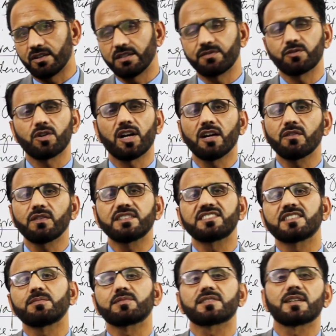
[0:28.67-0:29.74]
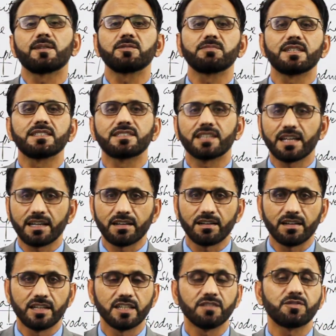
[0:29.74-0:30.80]
If you haven't subscribed my
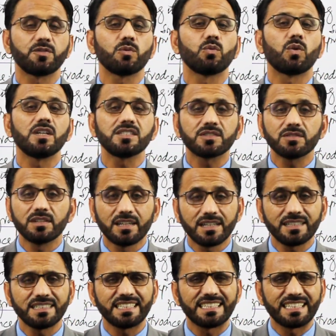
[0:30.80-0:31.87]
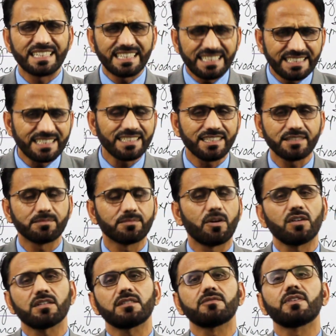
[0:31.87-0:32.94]
channel, if you want to learn in easy and
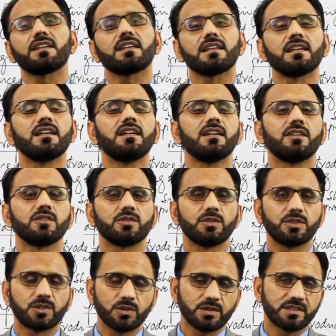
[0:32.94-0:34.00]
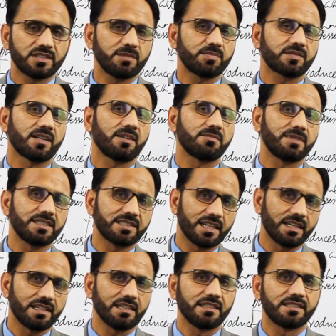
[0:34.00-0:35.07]
modern way, you should subscribe my channel.